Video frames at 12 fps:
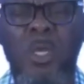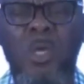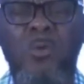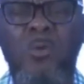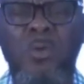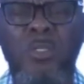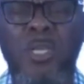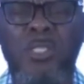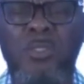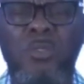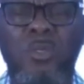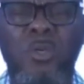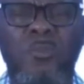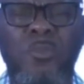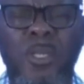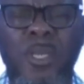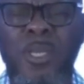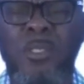We know that, Lord,
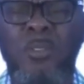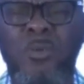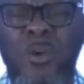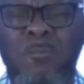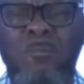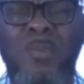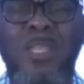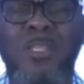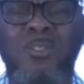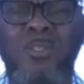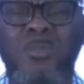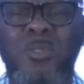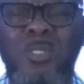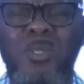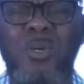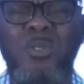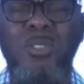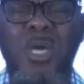Father, you have blessed us
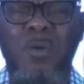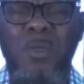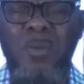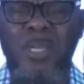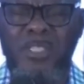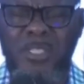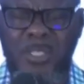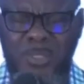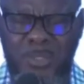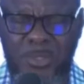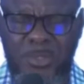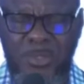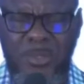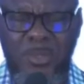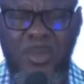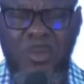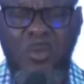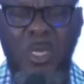beyond our imagination.
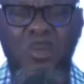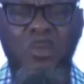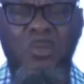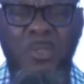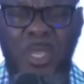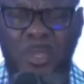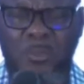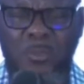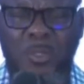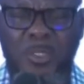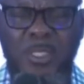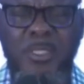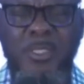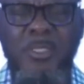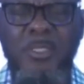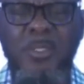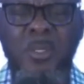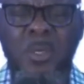Father, we thank you for this.
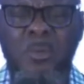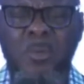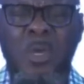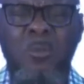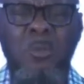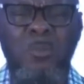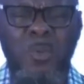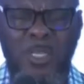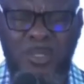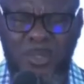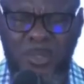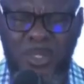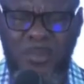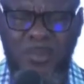Father, we bless your name.